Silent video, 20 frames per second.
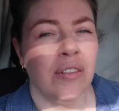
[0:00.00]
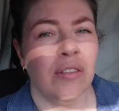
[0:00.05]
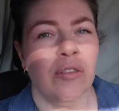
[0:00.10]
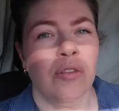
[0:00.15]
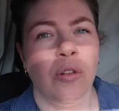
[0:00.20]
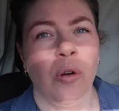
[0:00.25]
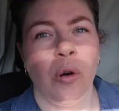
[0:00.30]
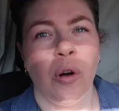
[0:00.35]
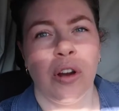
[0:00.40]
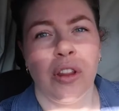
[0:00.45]

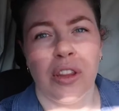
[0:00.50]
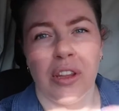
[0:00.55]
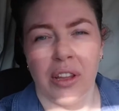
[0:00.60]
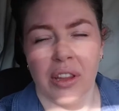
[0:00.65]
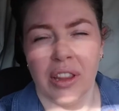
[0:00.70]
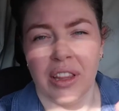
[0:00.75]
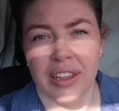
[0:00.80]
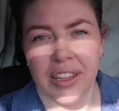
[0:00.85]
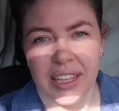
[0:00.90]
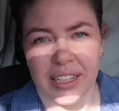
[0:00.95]
For the,
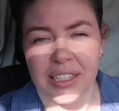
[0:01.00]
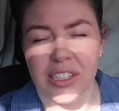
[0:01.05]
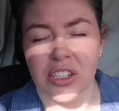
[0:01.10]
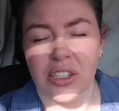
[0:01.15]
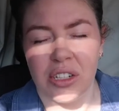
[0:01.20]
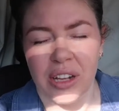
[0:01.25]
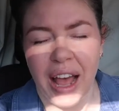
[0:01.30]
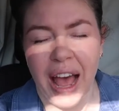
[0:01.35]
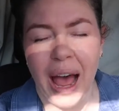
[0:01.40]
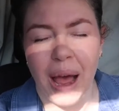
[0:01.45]

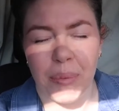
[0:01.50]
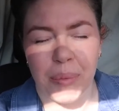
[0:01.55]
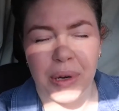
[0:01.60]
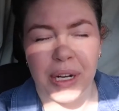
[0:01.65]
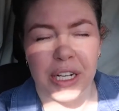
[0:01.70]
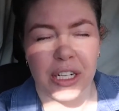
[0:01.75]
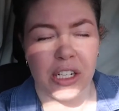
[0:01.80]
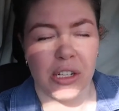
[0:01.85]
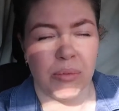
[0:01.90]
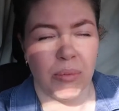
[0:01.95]
that's
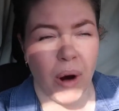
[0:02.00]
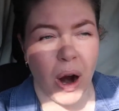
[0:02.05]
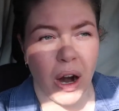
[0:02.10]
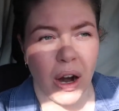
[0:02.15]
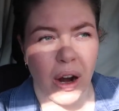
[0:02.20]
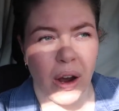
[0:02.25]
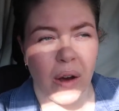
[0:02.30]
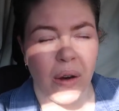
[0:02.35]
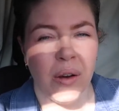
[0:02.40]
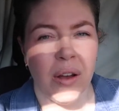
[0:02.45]
happening
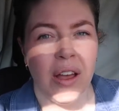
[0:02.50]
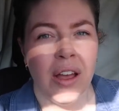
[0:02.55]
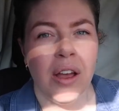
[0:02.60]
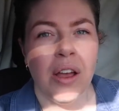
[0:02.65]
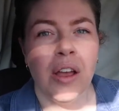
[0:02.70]
tomorrow,